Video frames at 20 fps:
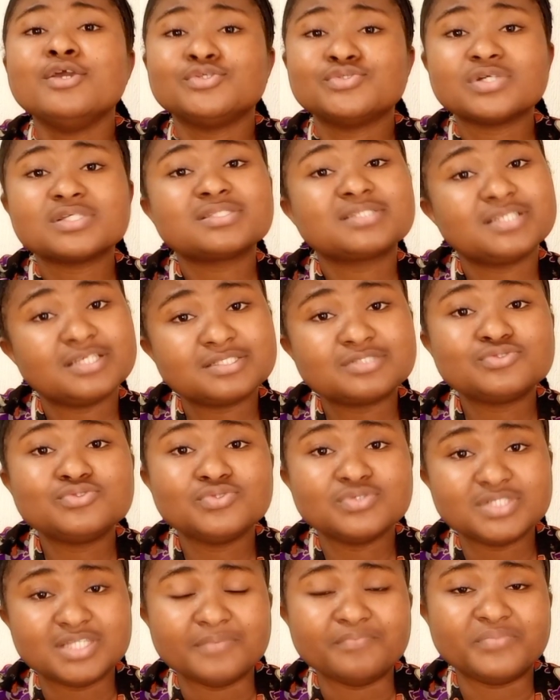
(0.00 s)
Just
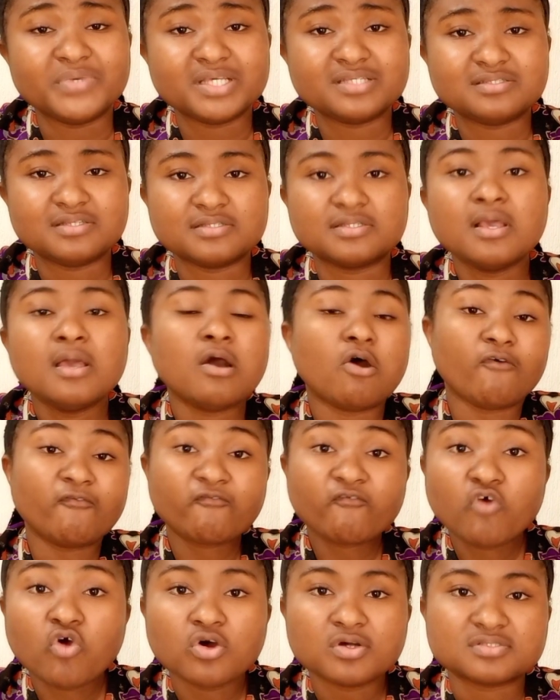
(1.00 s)
do the basics.
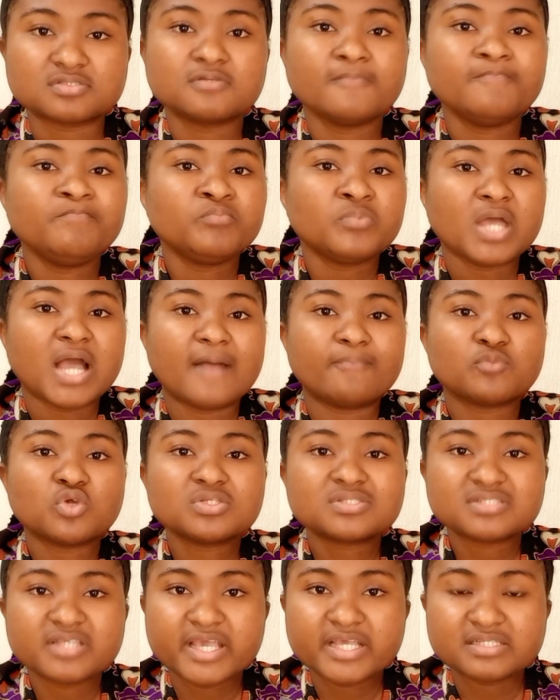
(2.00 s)
Of course, I'm
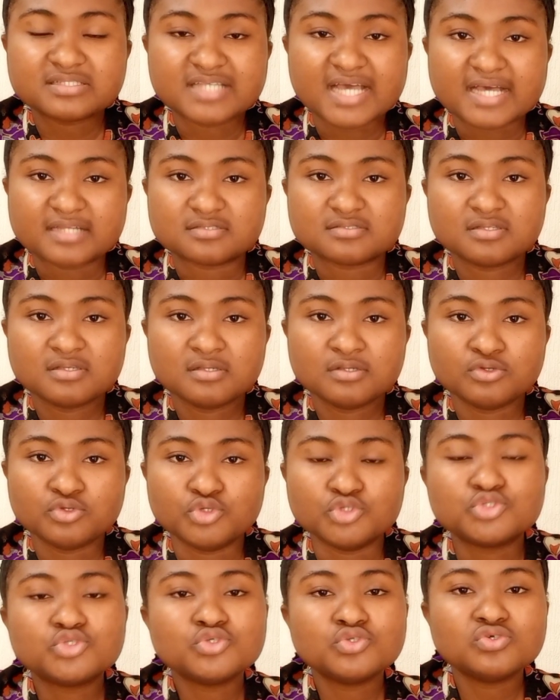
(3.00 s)
not saying that
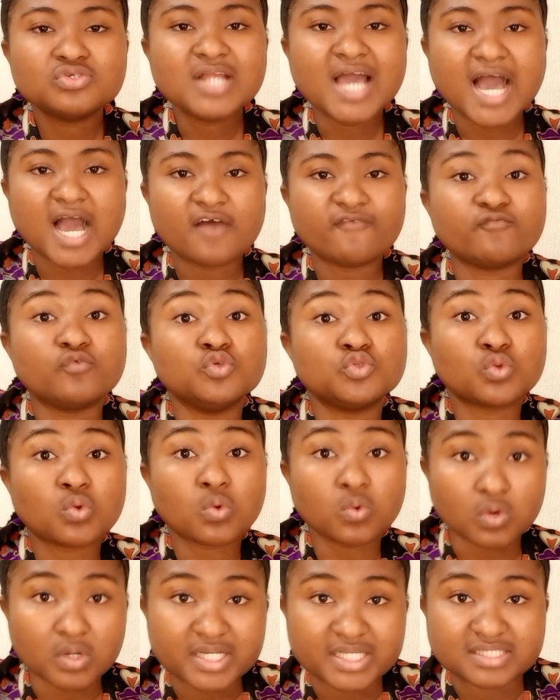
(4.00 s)
you shouldn't have good
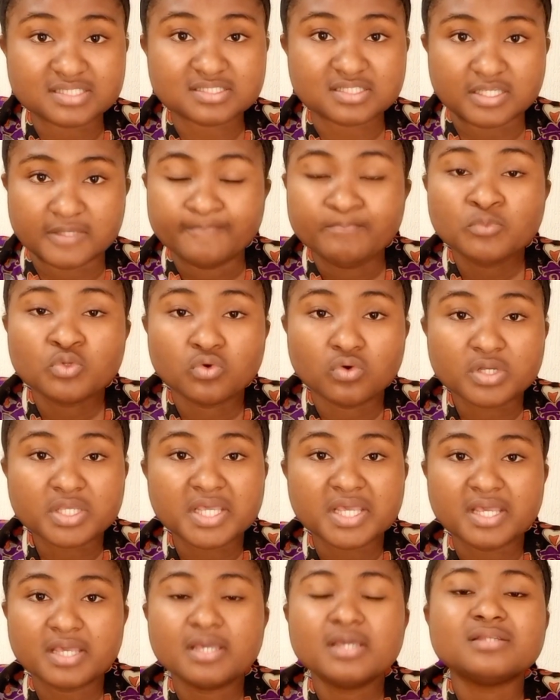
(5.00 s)
quality,
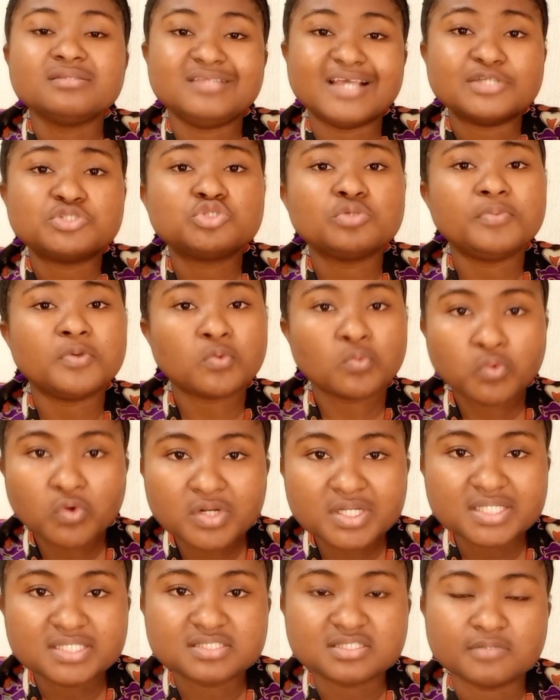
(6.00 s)
okay? There should be
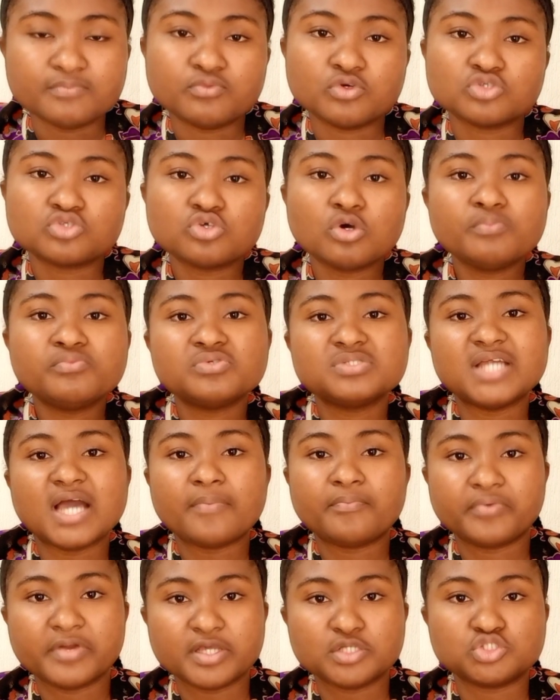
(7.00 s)
quality, but don't put
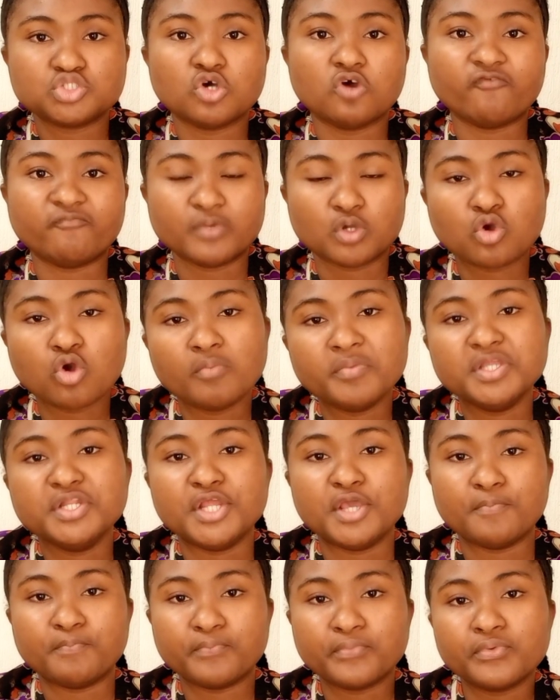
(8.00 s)
that pressure of becoming
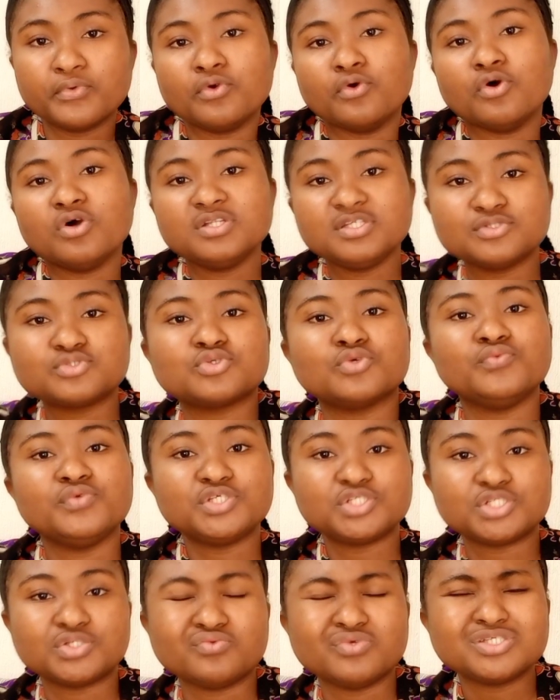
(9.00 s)
a pro, all these
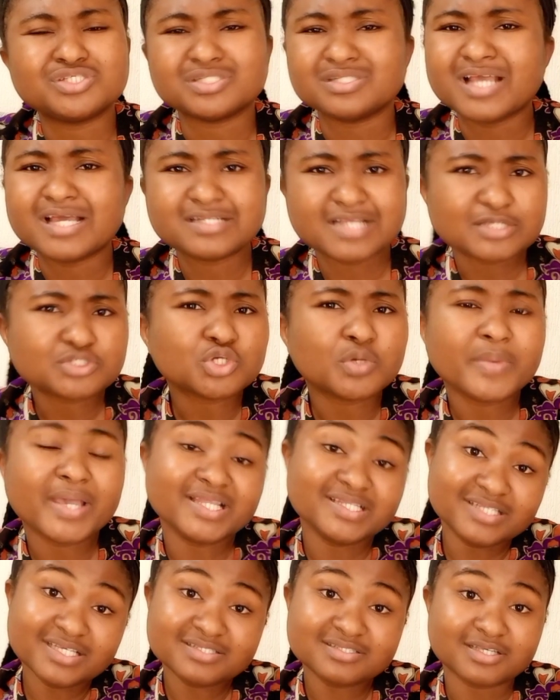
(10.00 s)
wishy-wishy. There are some
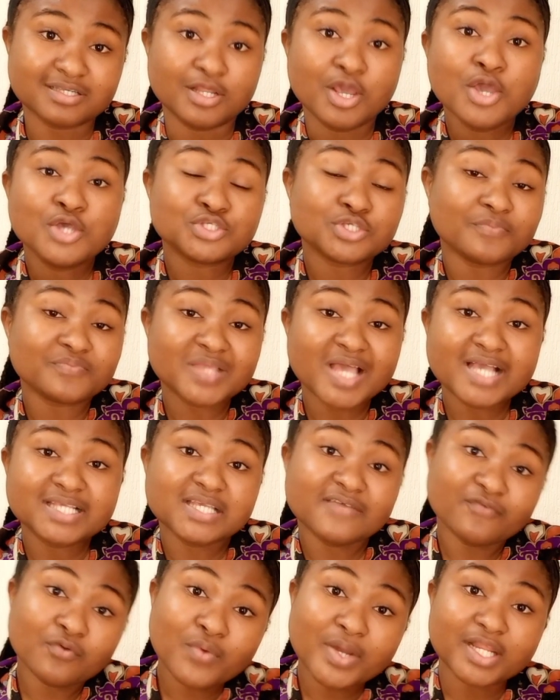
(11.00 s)
editing. Sometimes,
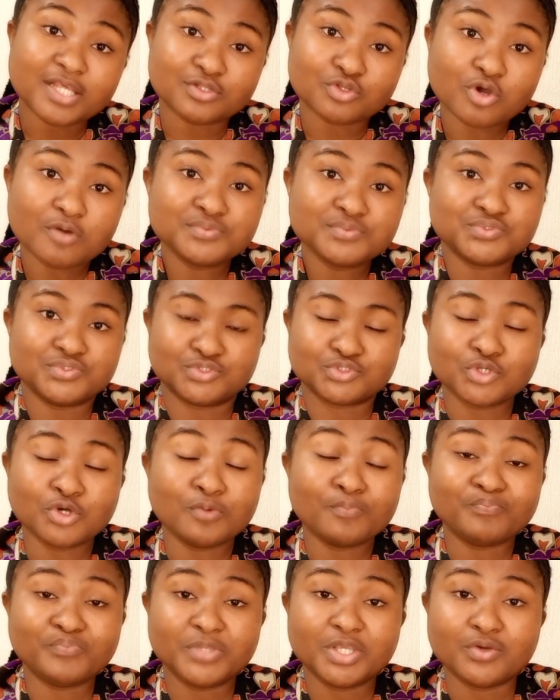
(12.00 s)
even when it comes to
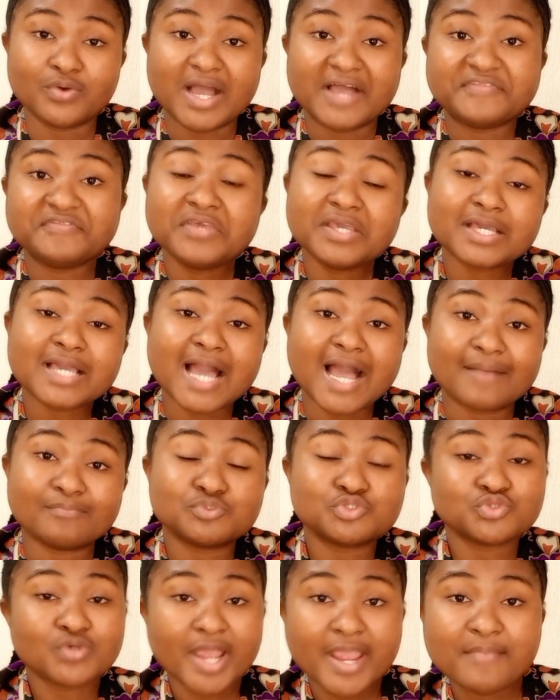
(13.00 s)
thumbnail, I think I'm
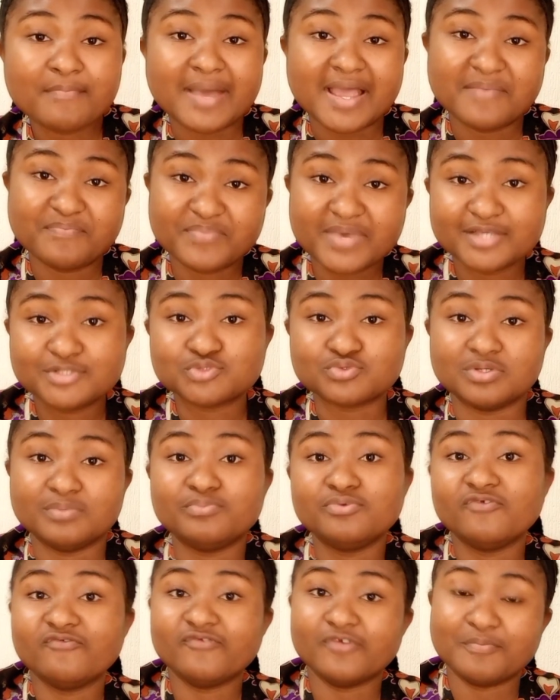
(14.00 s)
trying my best to
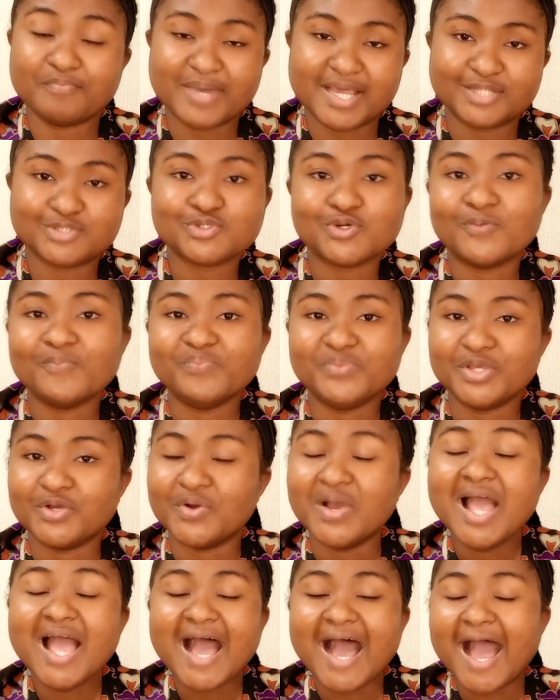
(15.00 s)
improve on my thumbnail.